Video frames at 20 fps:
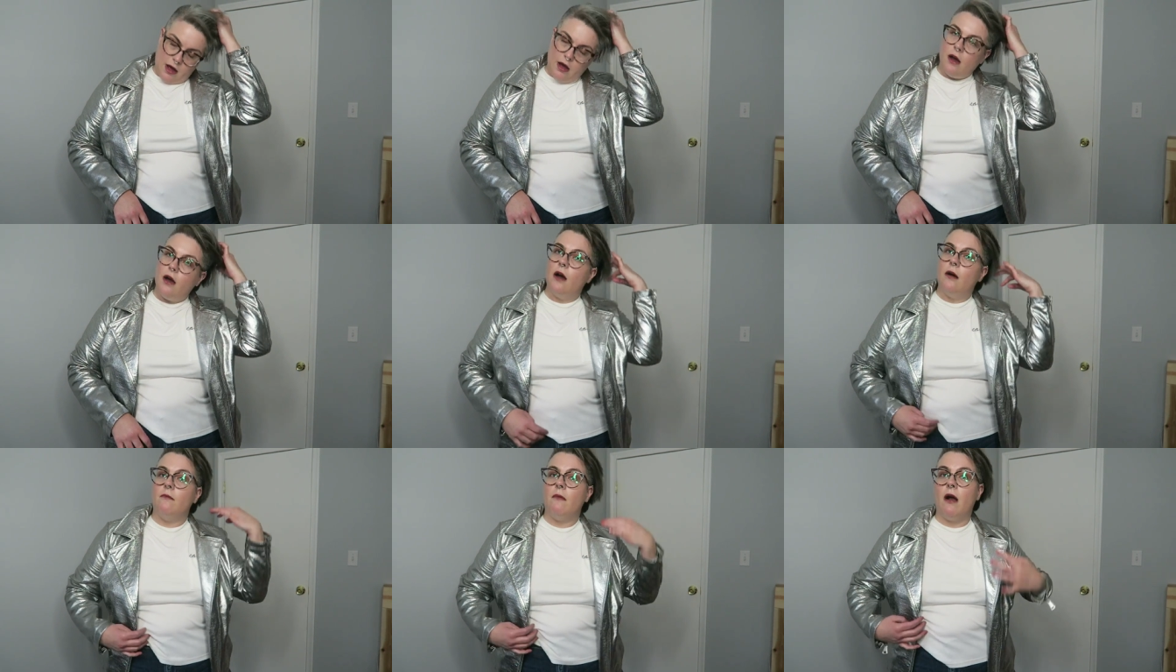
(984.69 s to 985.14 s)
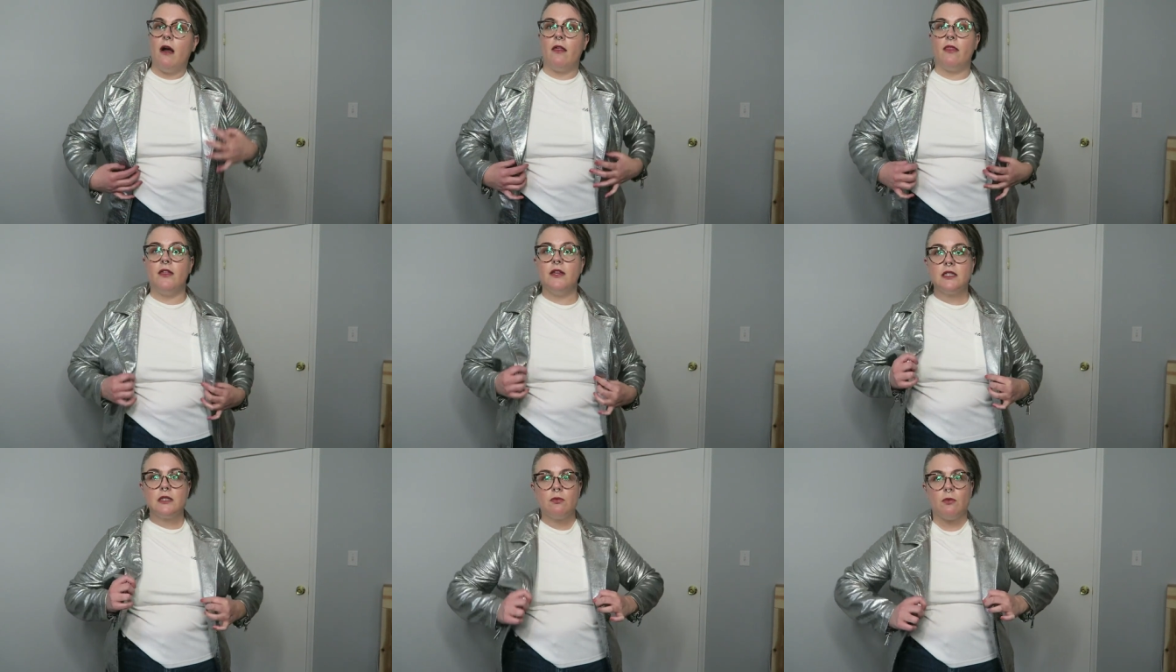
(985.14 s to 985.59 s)
Um,
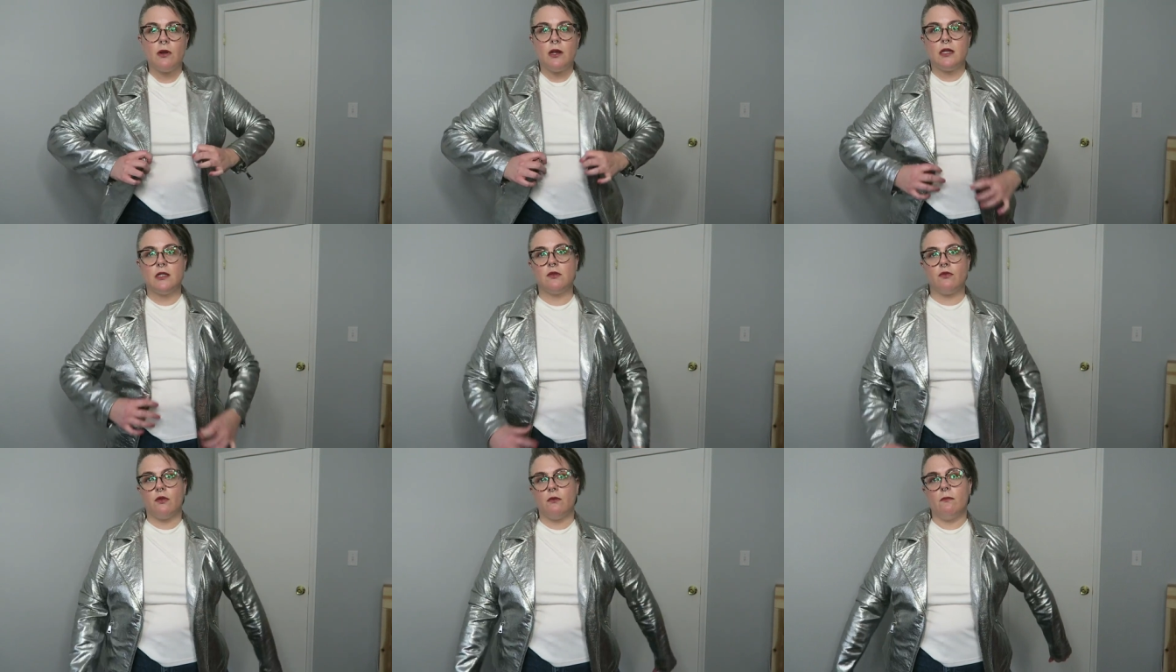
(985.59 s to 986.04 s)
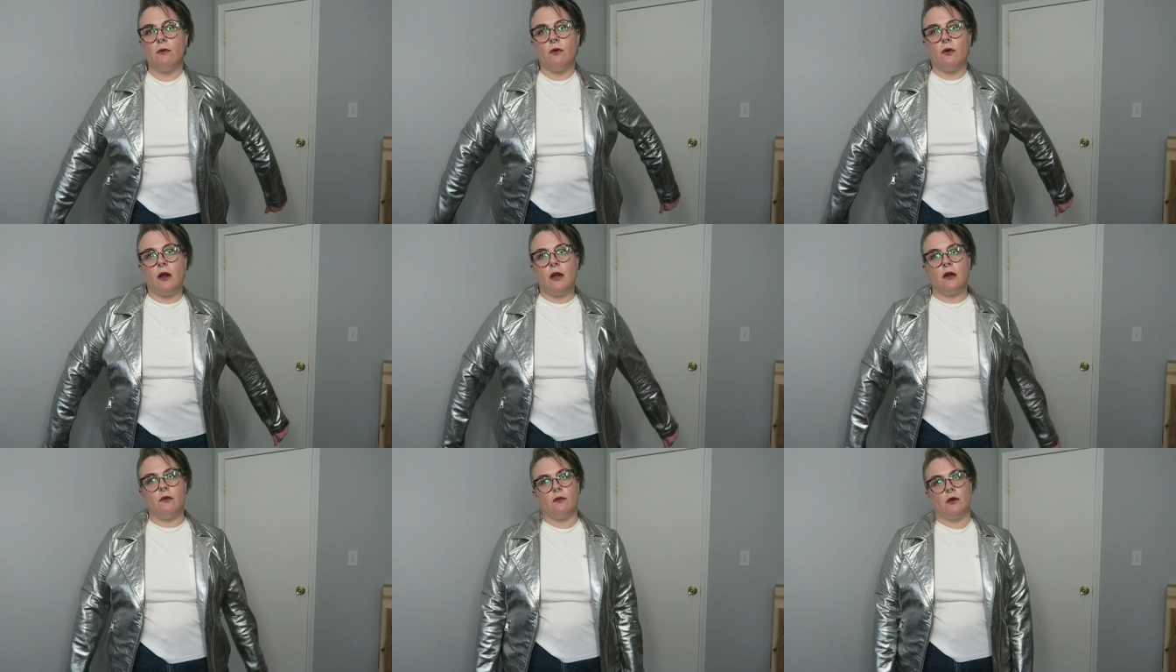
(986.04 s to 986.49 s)
this one is from
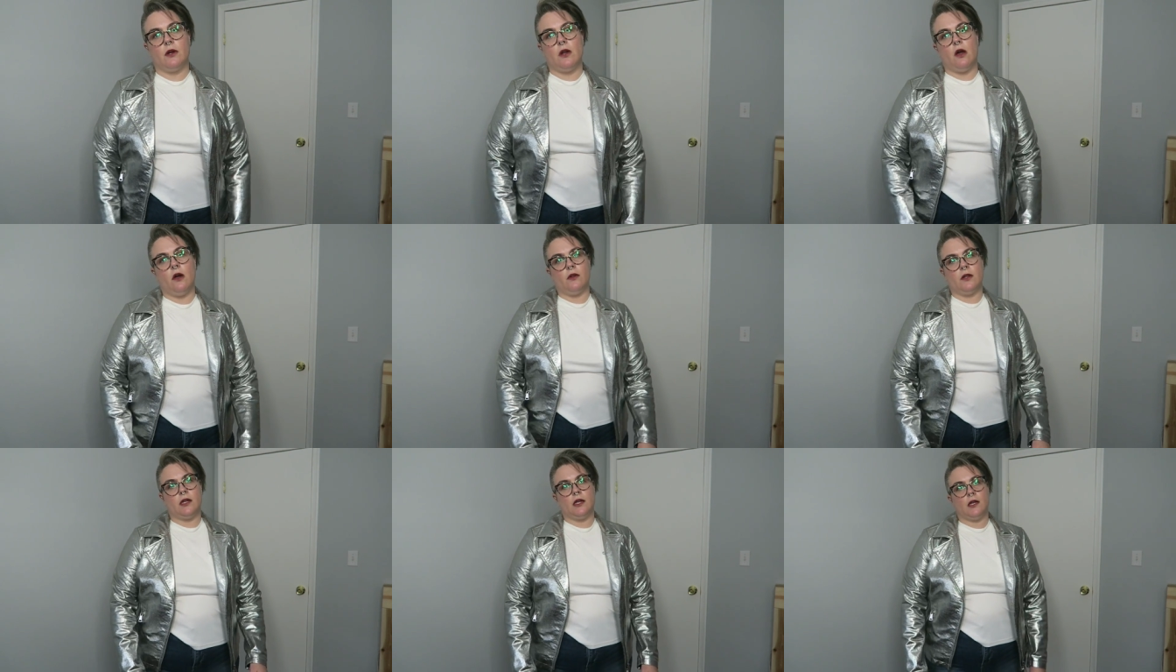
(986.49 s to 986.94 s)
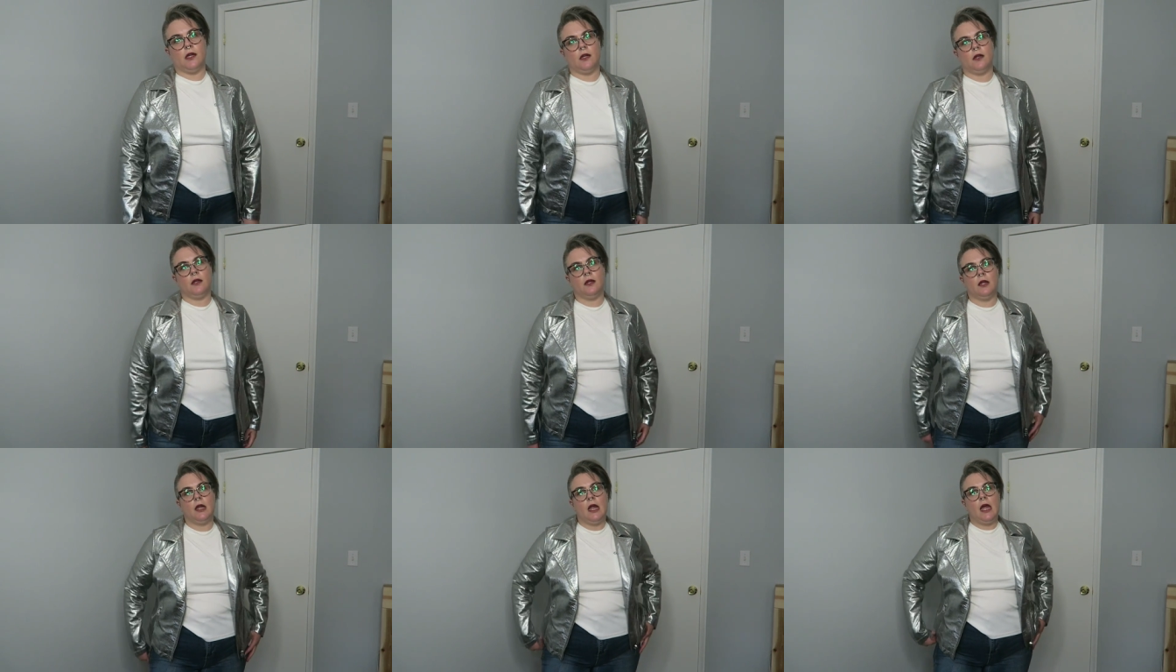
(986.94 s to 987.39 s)
Marina
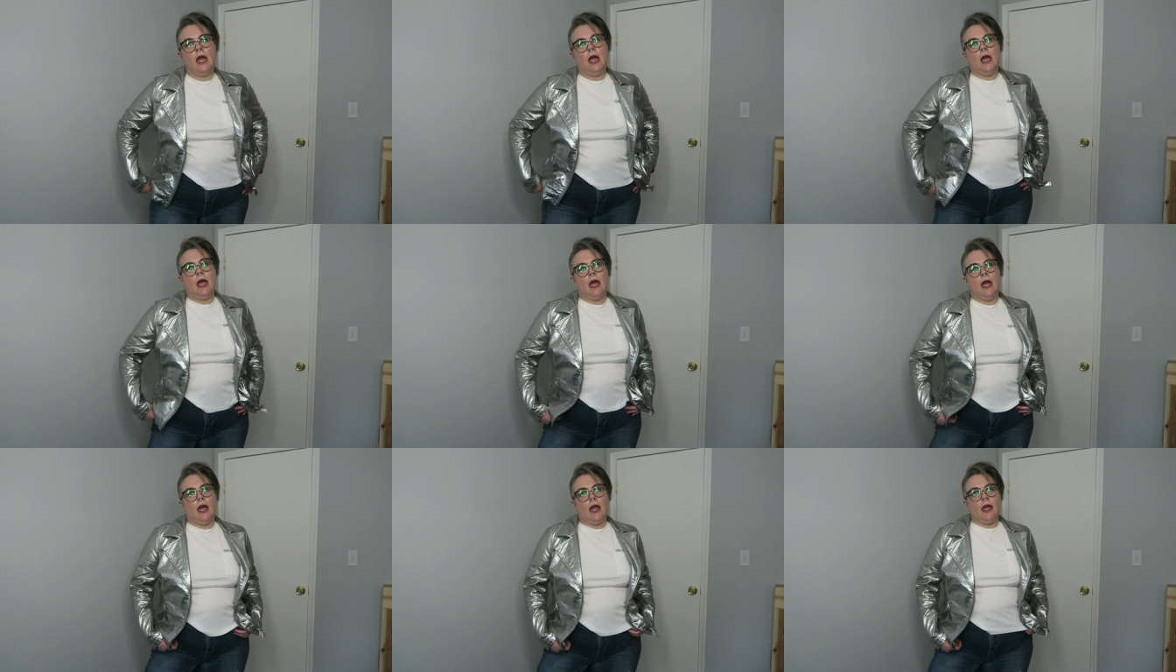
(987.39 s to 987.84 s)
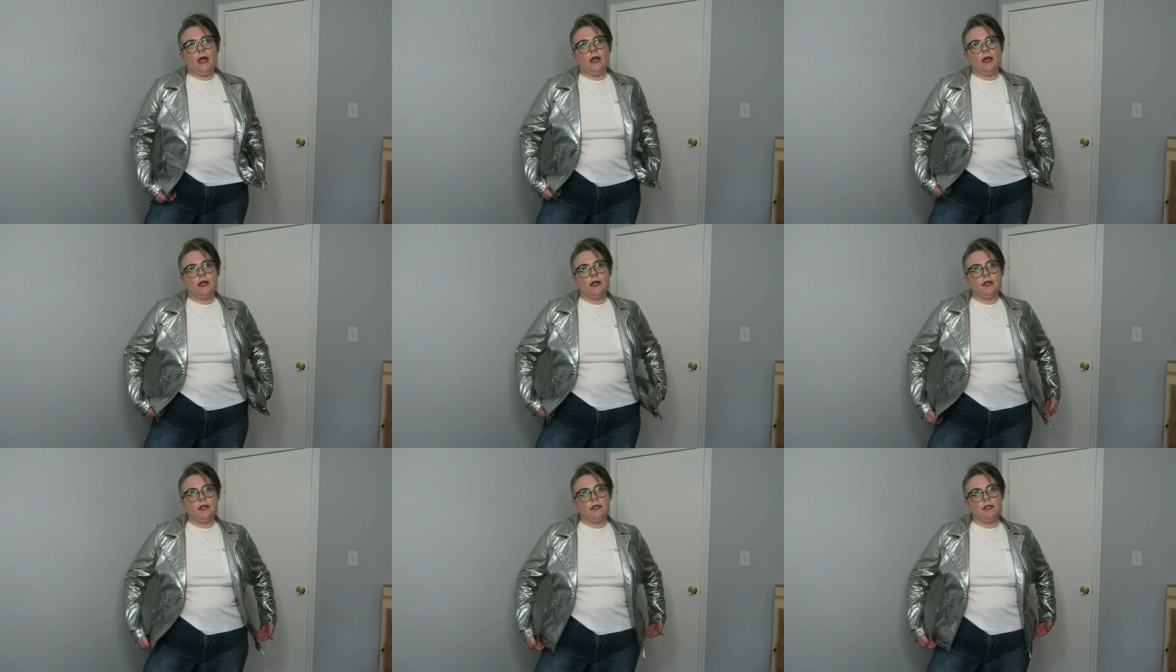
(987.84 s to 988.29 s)
Rinaldi,
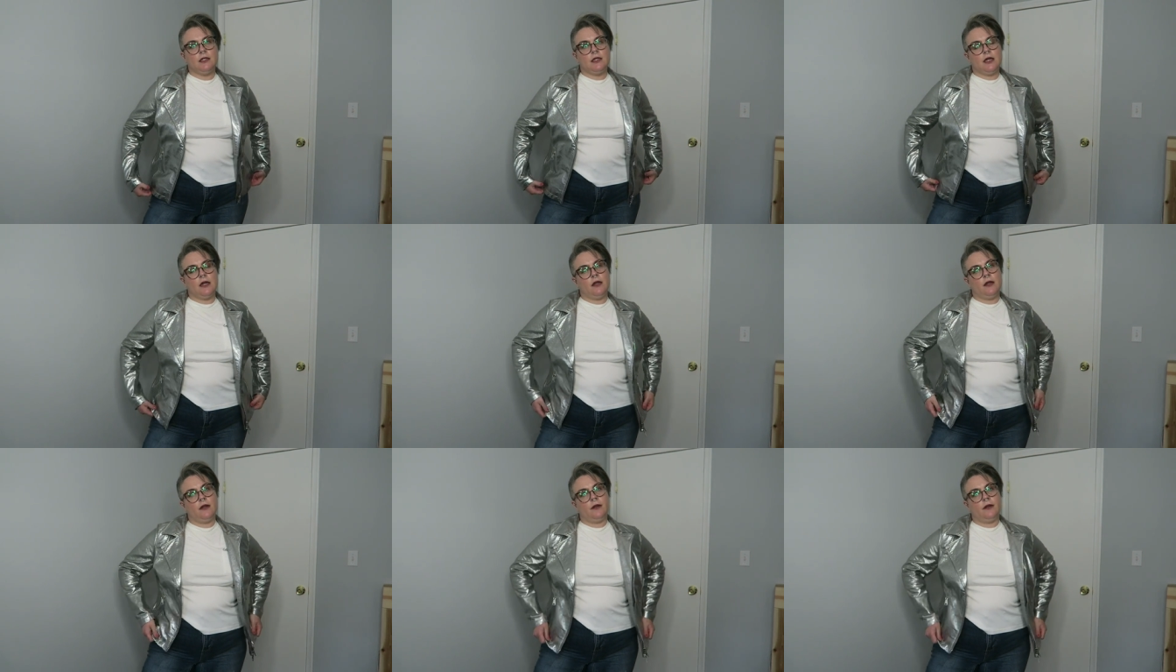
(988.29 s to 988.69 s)
and